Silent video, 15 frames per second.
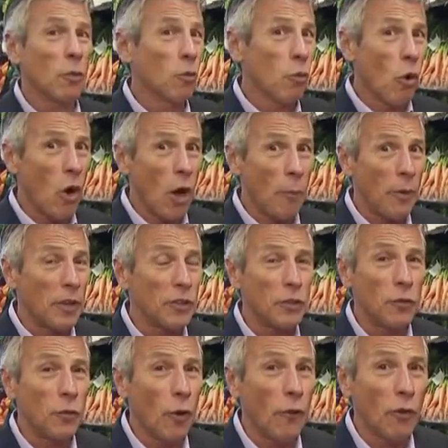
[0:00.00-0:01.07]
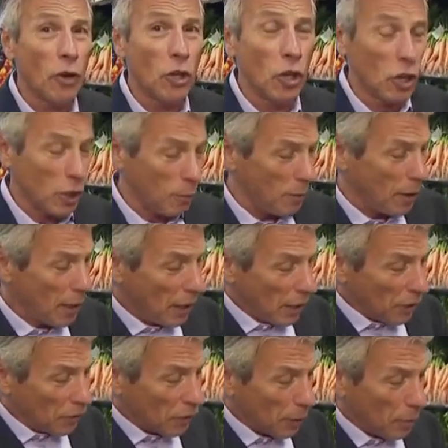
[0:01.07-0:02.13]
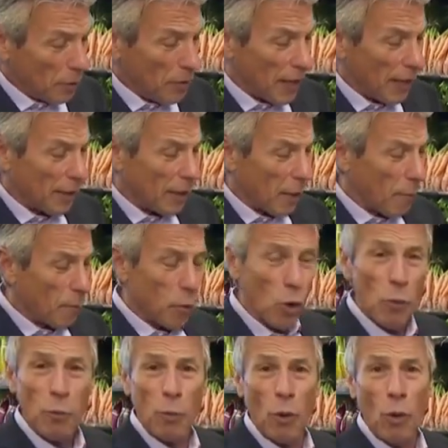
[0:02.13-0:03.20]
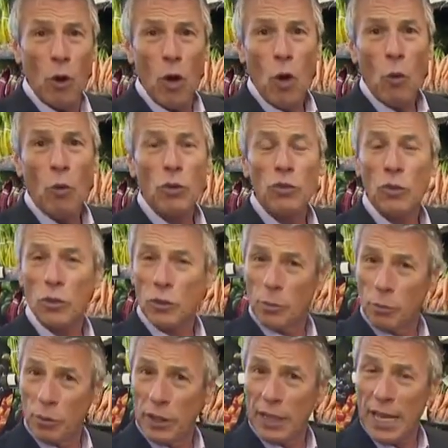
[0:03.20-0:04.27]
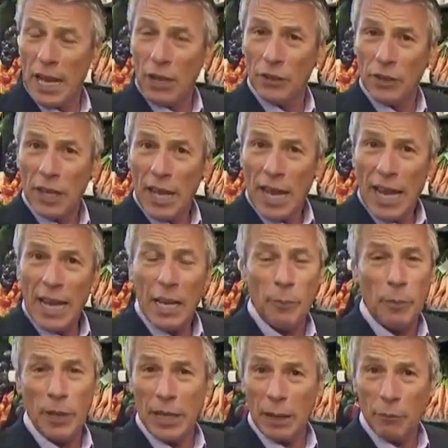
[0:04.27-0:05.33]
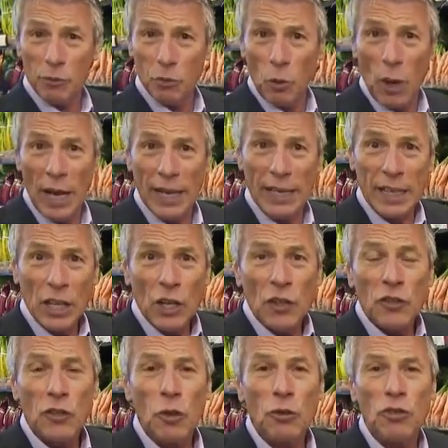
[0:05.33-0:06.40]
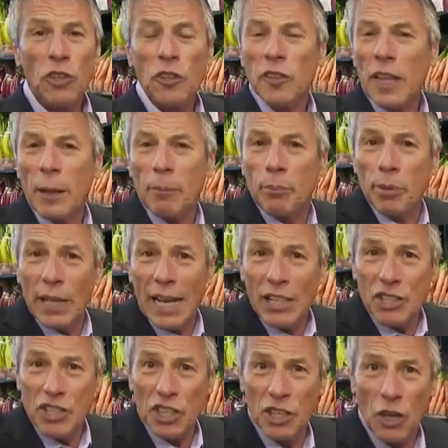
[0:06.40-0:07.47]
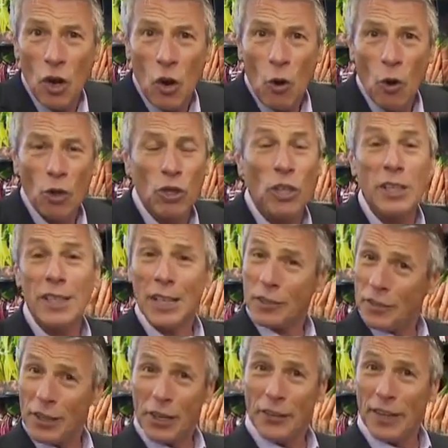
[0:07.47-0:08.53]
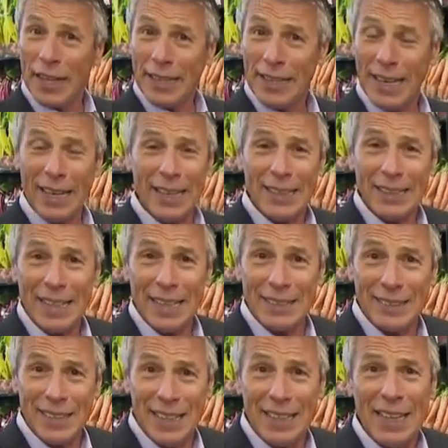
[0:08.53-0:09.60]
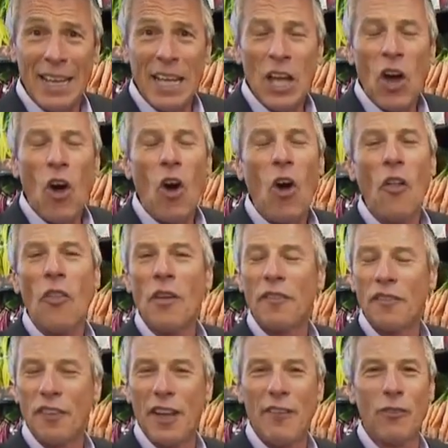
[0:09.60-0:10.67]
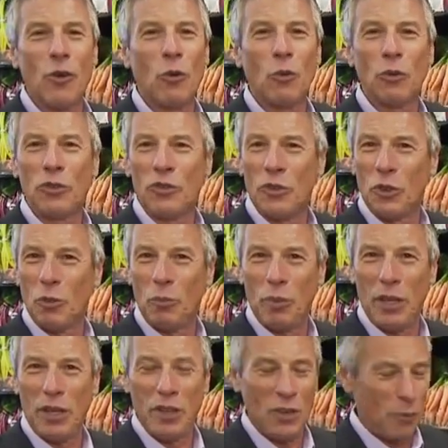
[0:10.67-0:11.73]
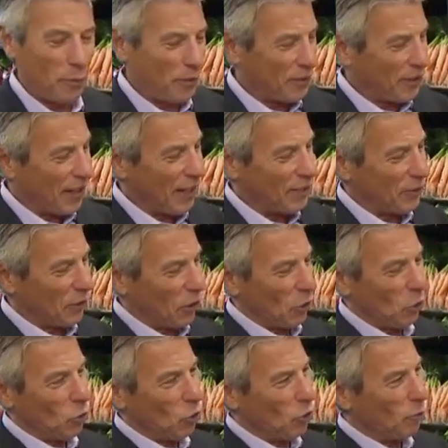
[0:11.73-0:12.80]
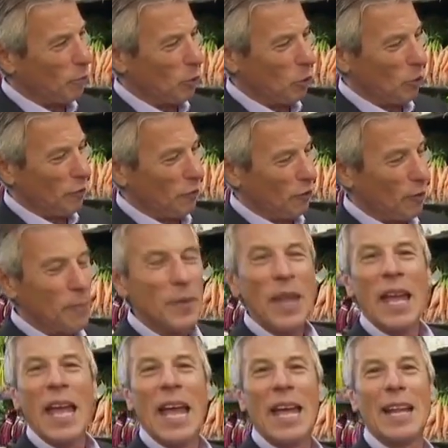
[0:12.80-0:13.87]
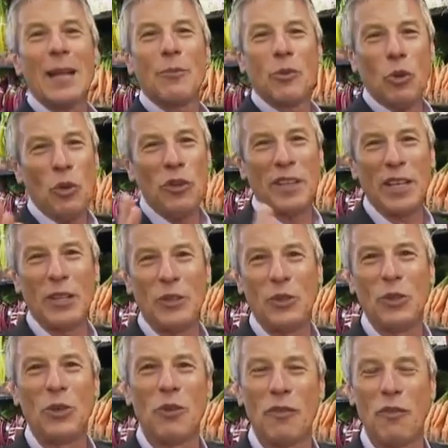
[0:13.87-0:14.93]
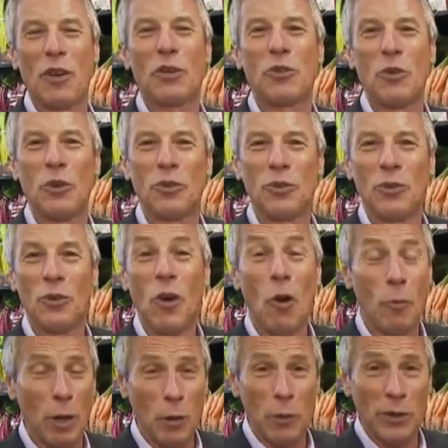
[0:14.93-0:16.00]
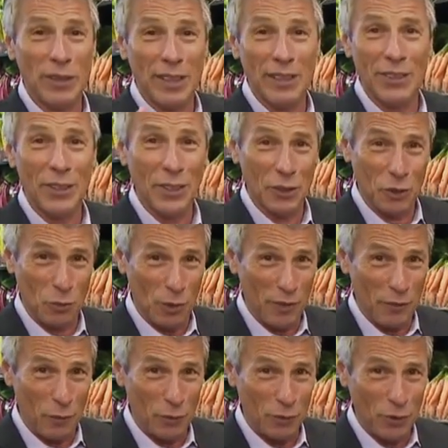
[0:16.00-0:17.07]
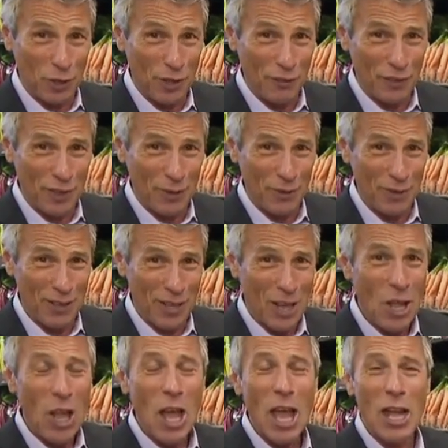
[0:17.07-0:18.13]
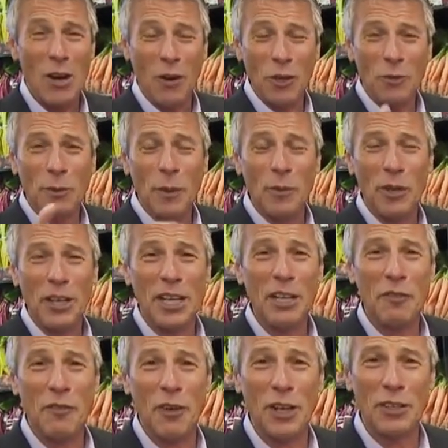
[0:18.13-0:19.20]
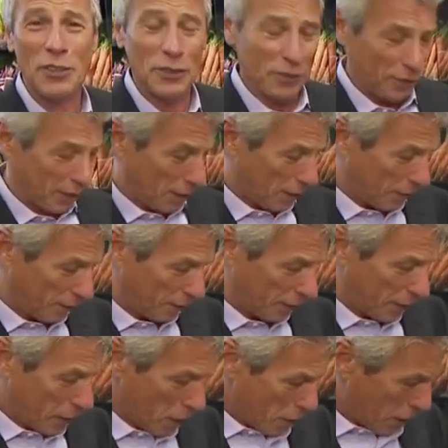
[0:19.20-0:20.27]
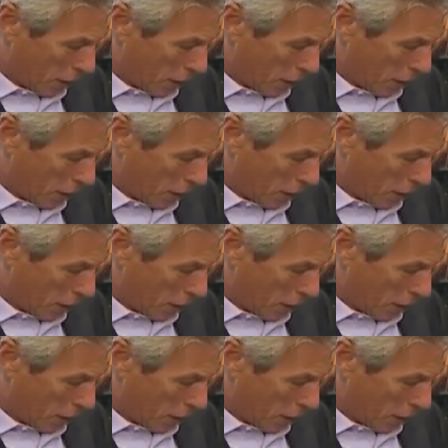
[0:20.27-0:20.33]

They're raw because if you overcook them, some of that purple will start to bleed out and it becomes white. So just like blanch it or cook it nice and al dente. That's it. All that flavor will still be there. Besides, it'll look beautiful. And I'm Tony Tantillo, your fresh grocer. Oh, by the way, did I tell you it's great for us cauliflower? And always remember to eat fresh and stay healthy.